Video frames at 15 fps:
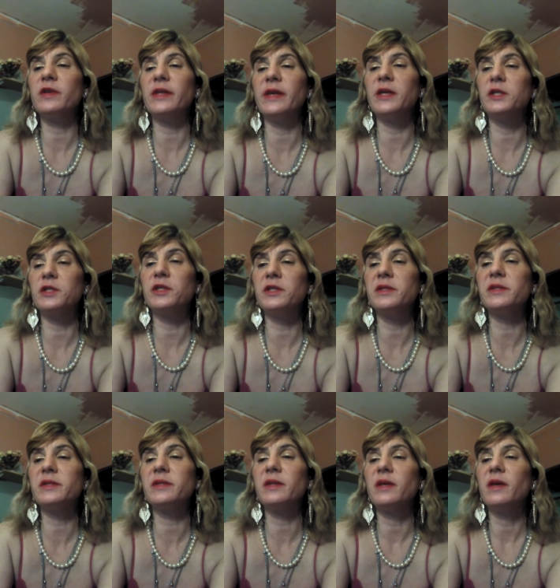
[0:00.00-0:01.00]

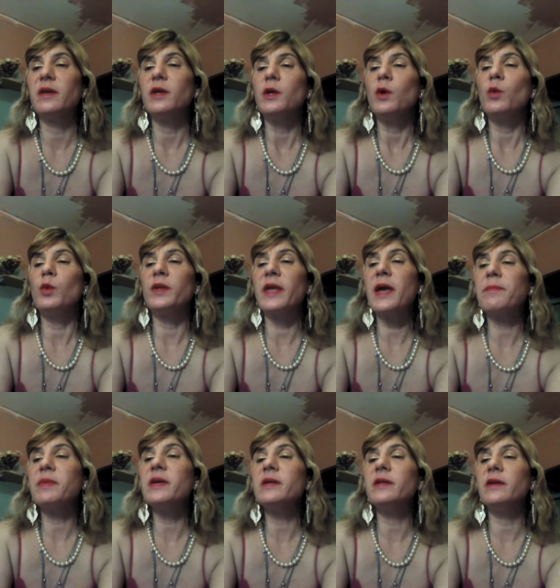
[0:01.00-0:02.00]
relations will
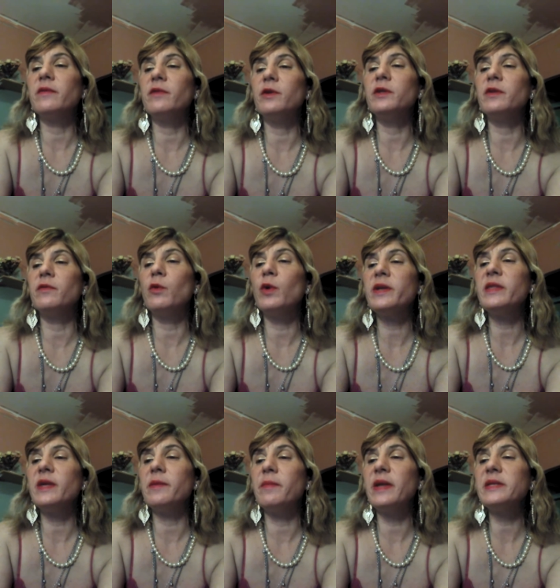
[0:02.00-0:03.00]
not be delivered to avoid
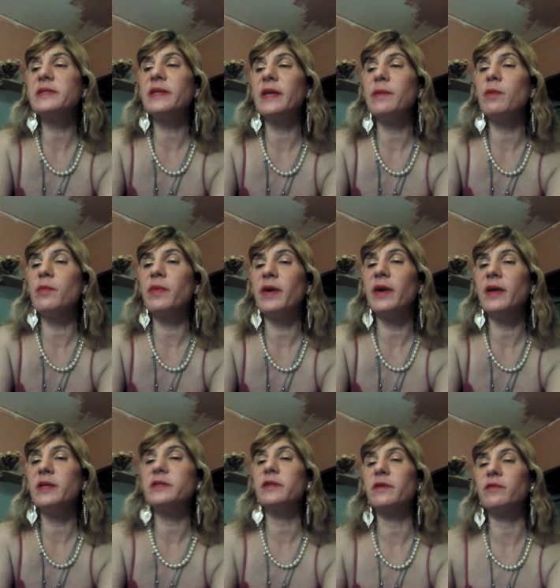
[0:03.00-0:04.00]
the immense labor
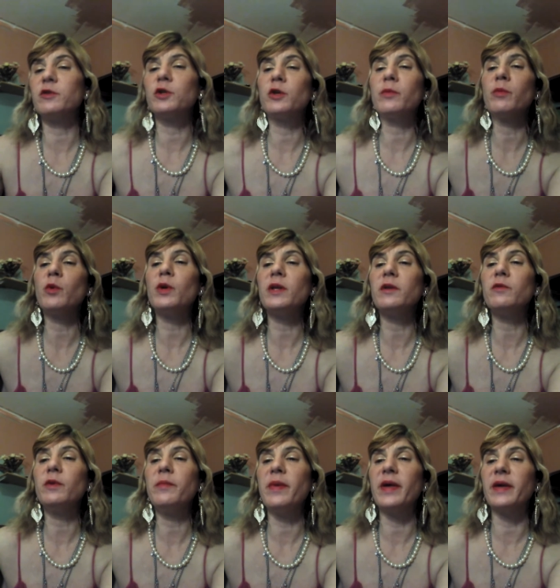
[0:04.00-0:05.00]
pains of turmoil,
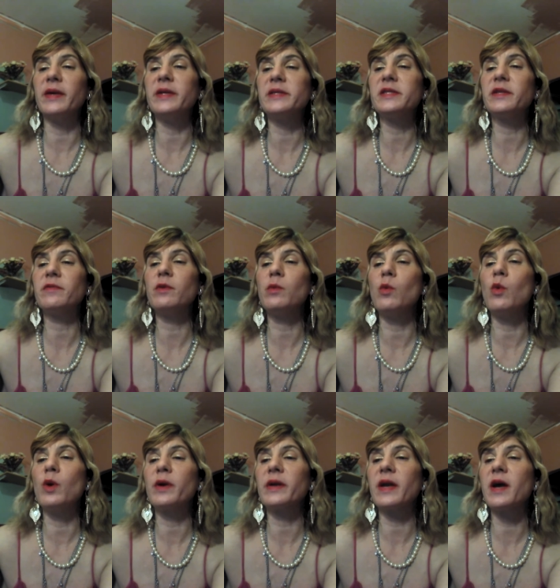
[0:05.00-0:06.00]
rebellion, civil
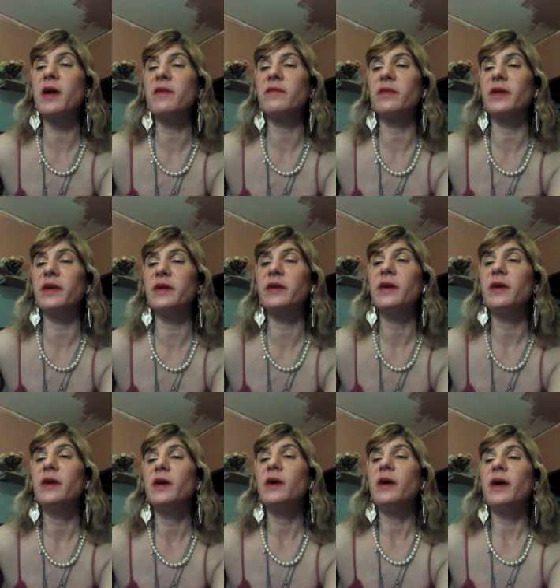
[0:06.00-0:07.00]
war, and conflict,
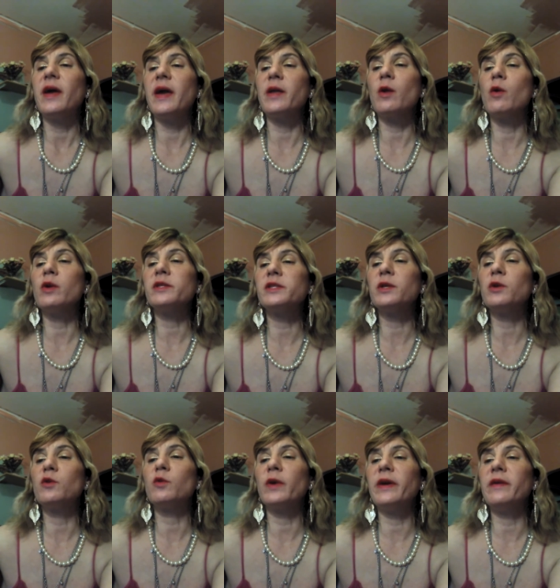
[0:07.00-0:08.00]
and also
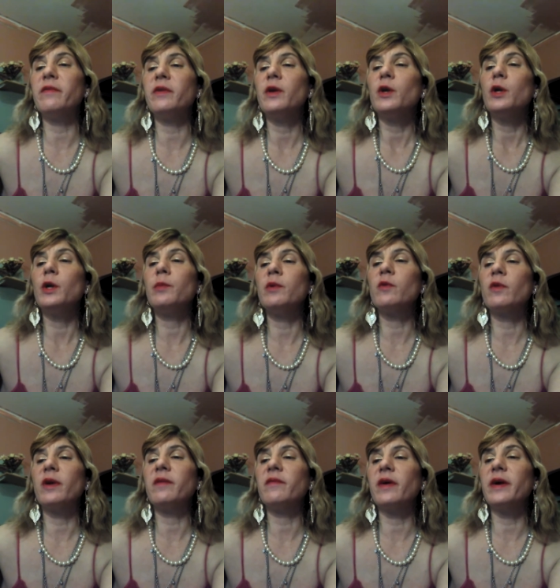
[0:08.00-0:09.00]
grave human
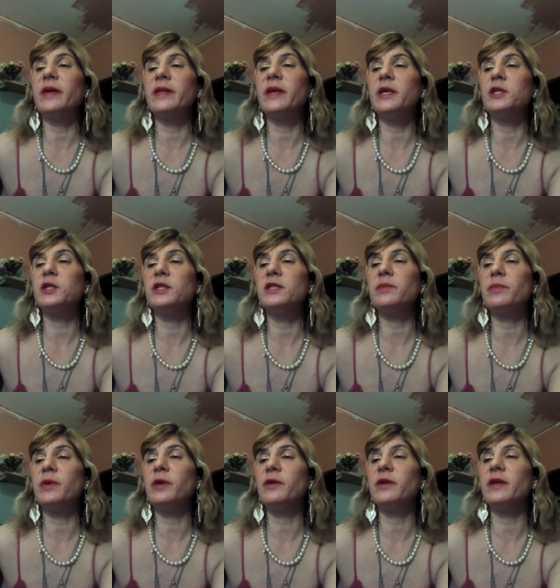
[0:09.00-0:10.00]
rights violations,
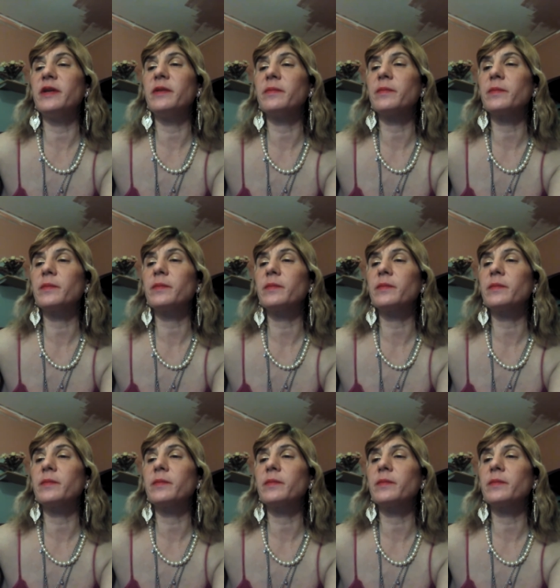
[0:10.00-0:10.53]
period.